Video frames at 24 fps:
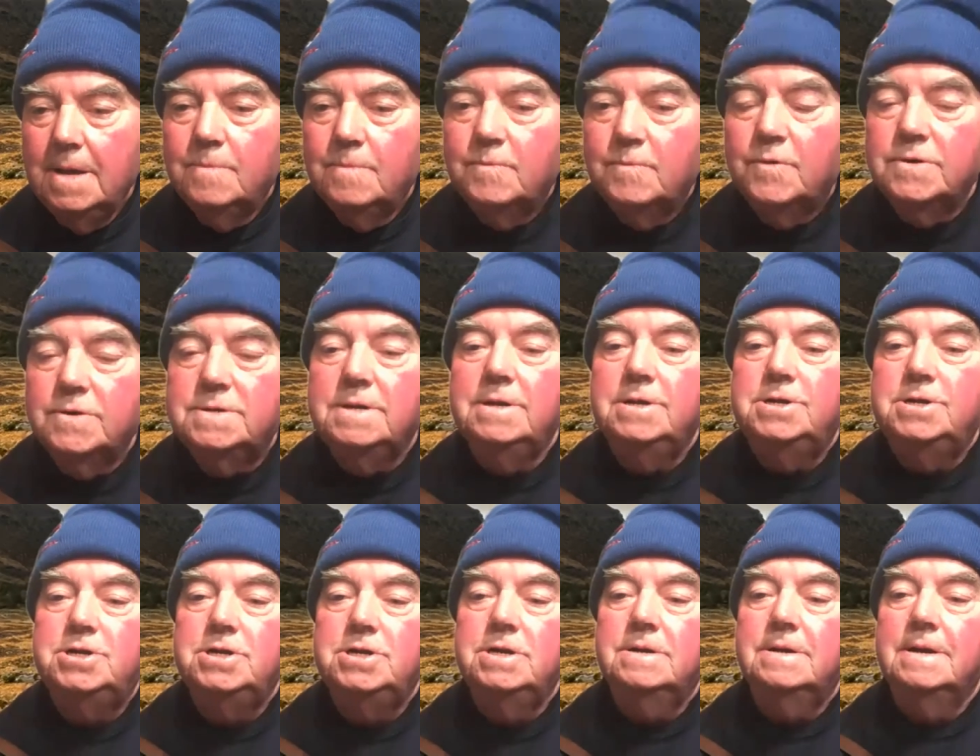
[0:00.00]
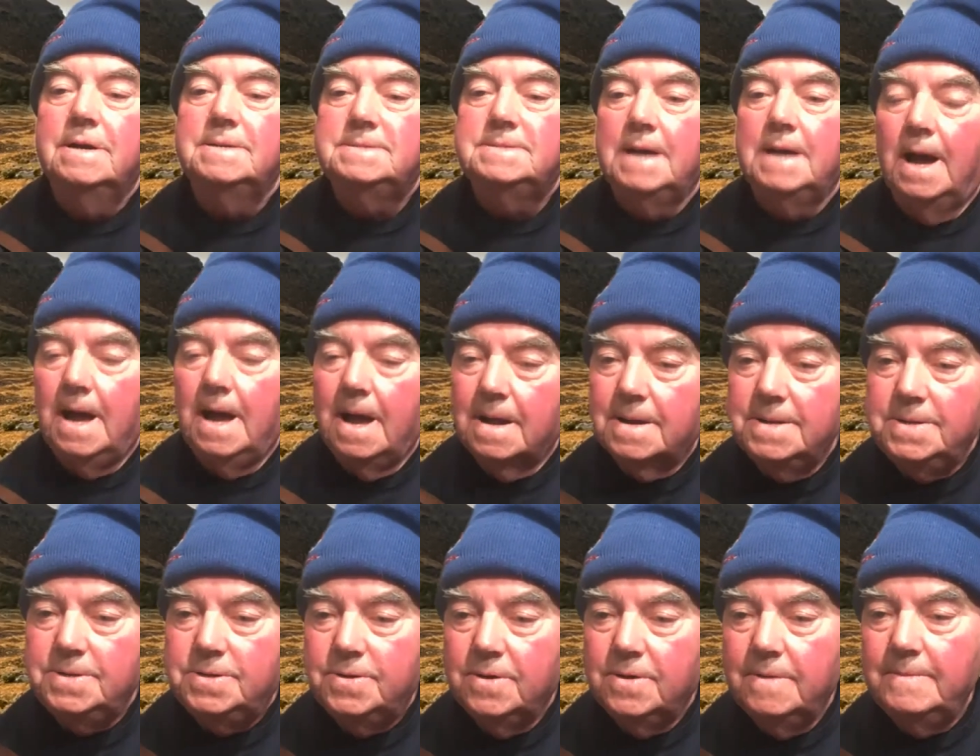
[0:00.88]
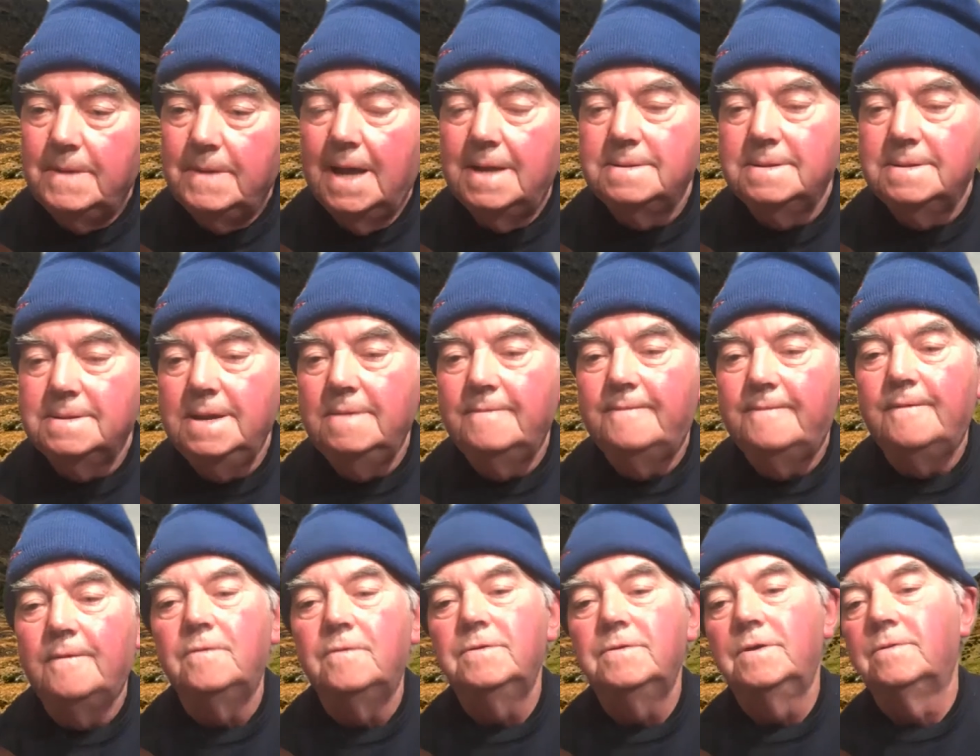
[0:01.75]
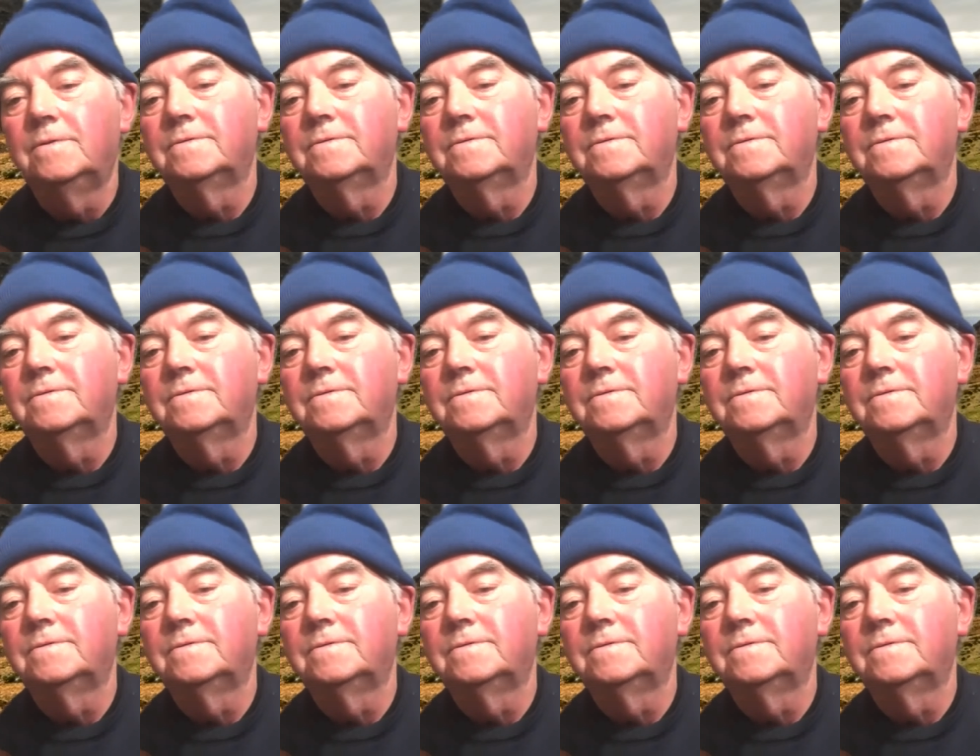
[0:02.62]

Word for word: But she got talking to him and he found